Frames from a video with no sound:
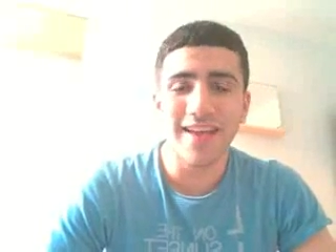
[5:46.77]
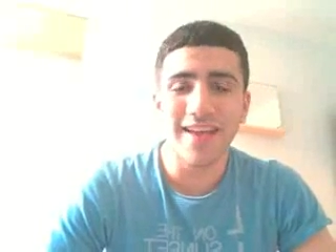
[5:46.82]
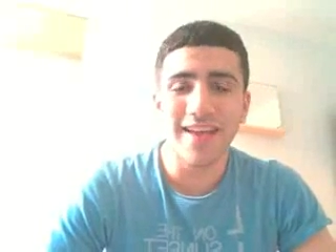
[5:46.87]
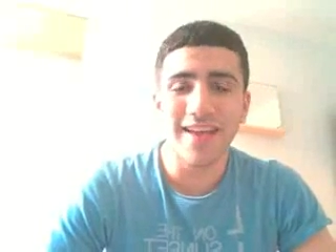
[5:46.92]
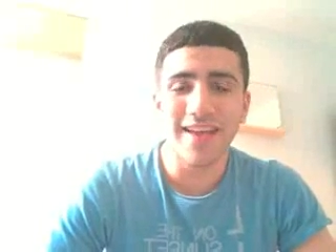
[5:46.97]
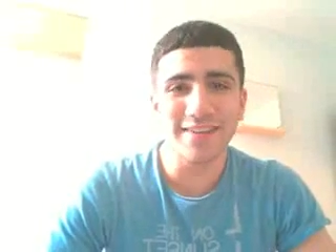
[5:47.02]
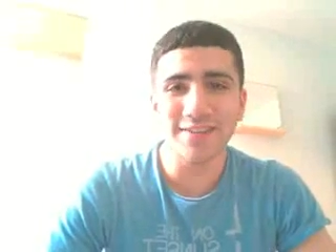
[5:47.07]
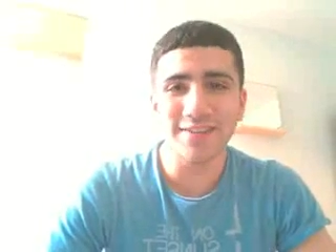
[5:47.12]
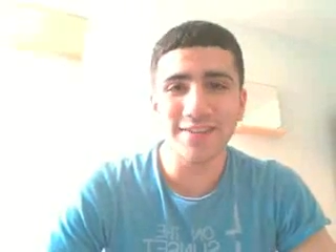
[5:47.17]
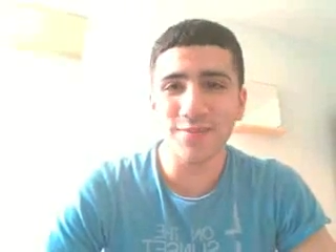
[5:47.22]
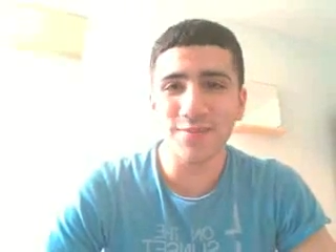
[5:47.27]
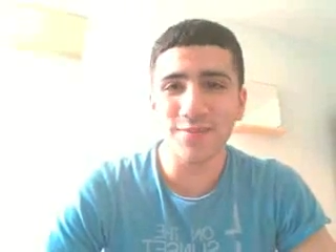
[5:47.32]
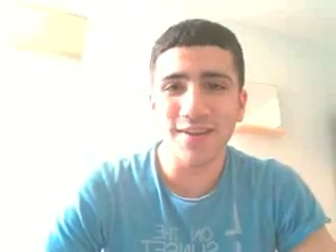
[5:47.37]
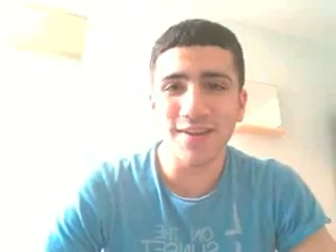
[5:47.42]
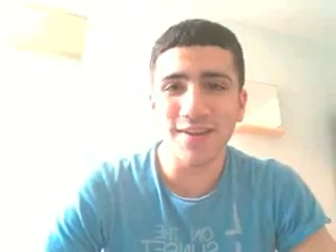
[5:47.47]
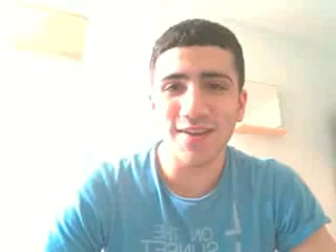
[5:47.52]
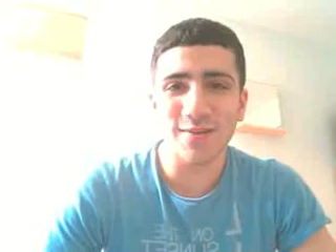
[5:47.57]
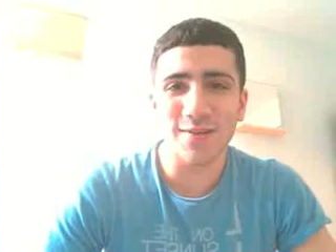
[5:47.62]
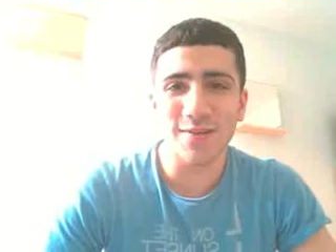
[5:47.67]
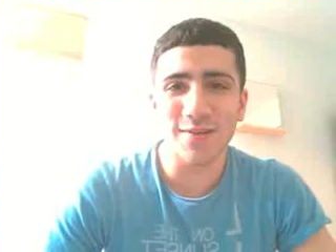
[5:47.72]
And he
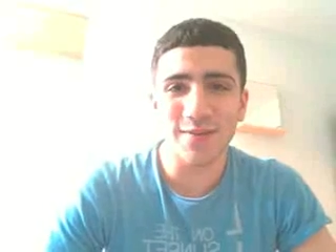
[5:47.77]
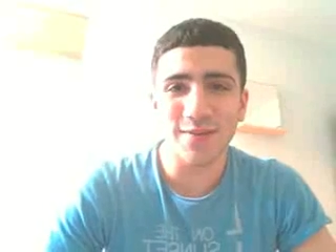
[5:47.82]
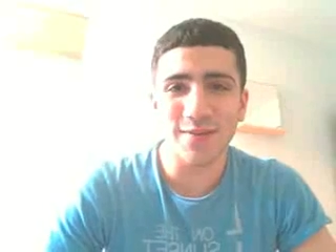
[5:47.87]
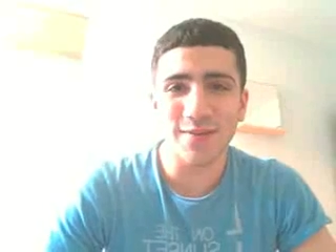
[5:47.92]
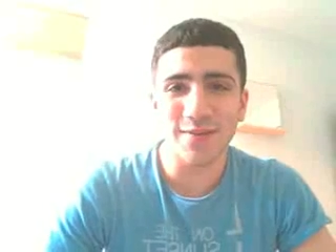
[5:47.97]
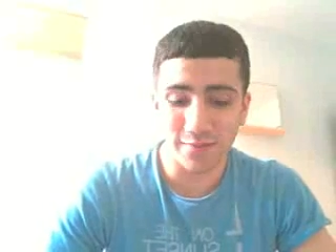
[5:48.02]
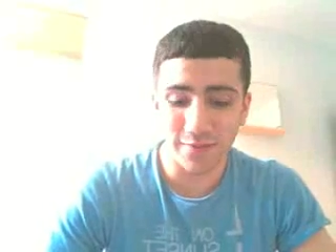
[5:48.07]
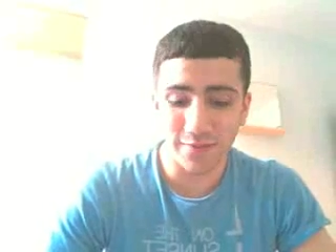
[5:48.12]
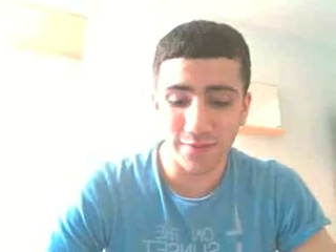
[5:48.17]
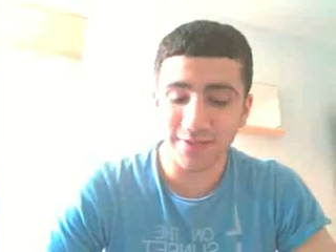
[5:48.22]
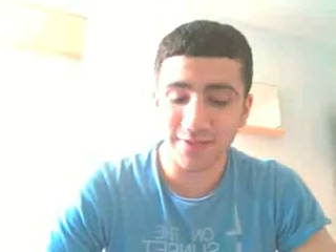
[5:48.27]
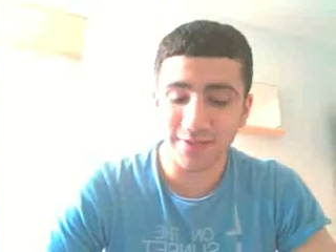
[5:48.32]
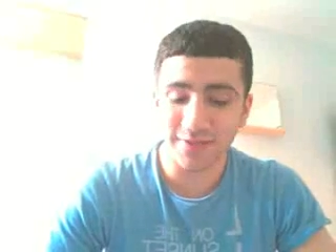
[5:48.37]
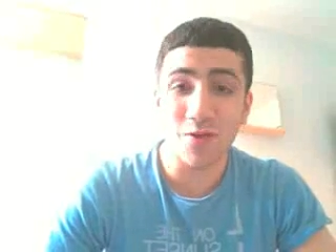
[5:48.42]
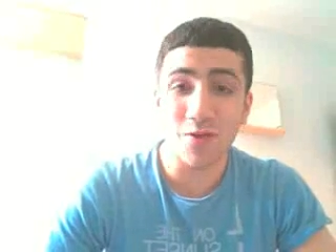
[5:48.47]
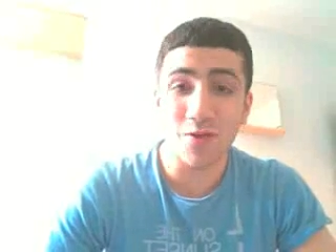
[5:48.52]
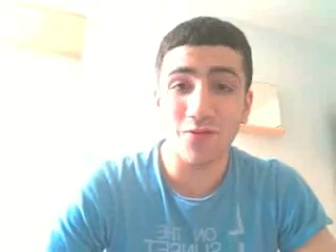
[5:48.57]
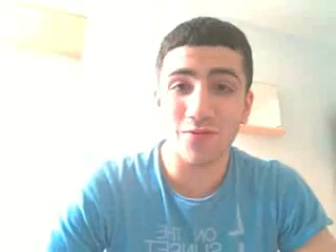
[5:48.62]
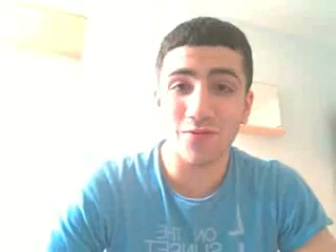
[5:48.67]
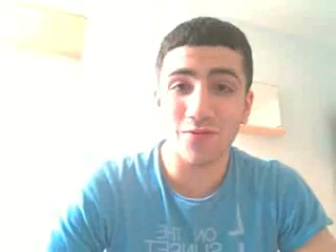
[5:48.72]
smiled at me. He's like,
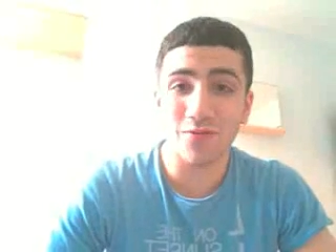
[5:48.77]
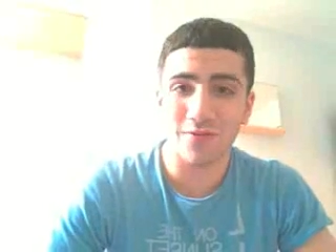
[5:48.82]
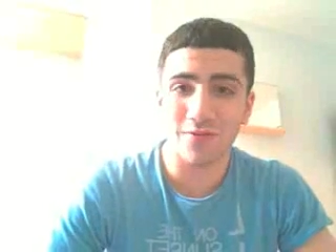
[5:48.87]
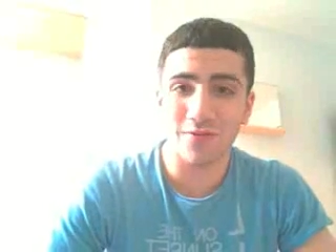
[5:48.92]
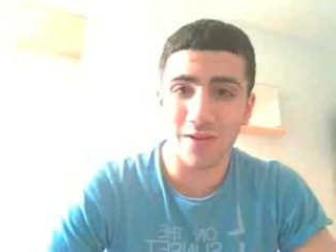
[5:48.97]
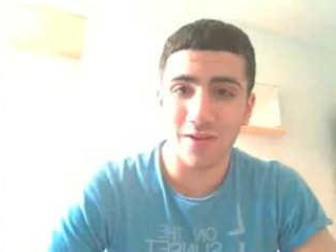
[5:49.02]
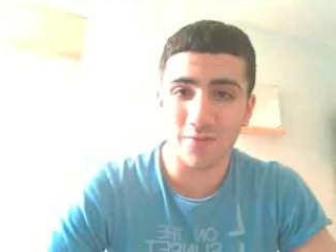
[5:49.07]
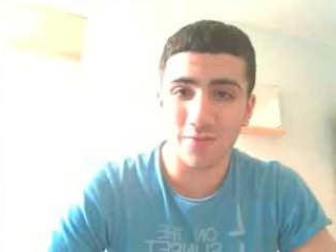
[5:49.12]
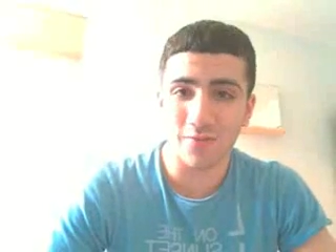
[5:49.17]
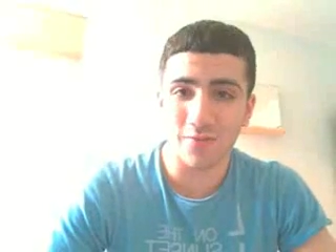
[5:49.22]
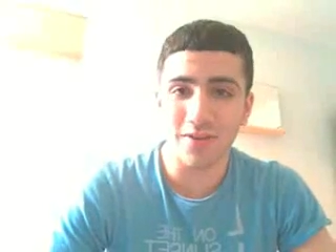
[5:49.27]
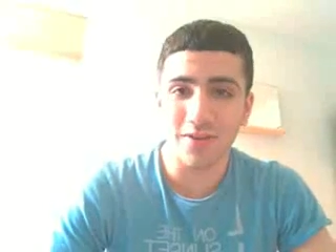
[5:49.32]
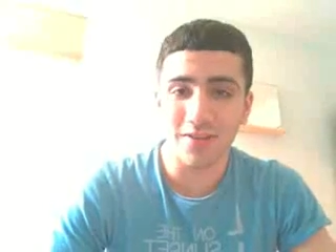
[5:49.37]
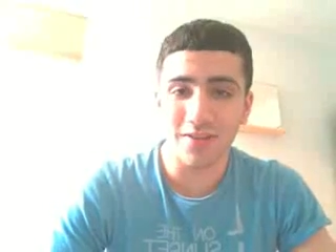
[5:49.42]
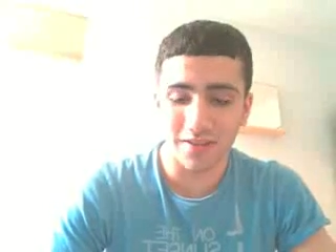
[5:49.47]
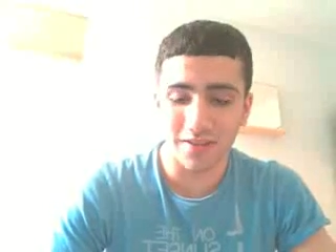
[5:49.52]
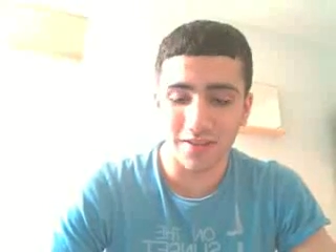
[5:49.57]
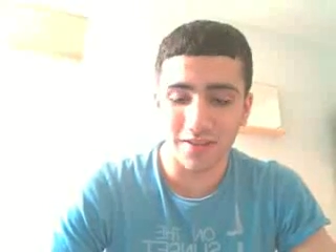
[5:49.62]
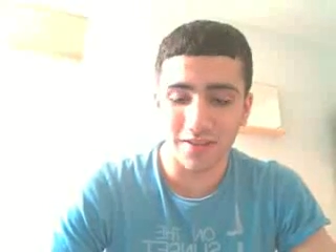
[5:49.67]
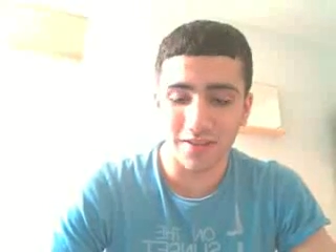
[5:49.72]
oh,
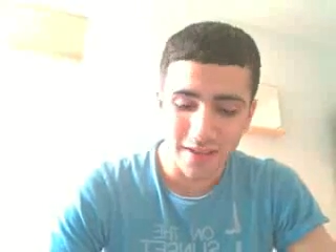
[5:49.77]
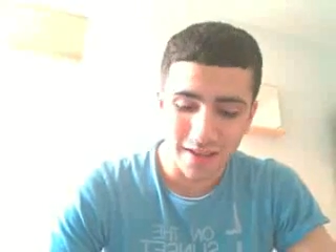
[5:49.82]
really?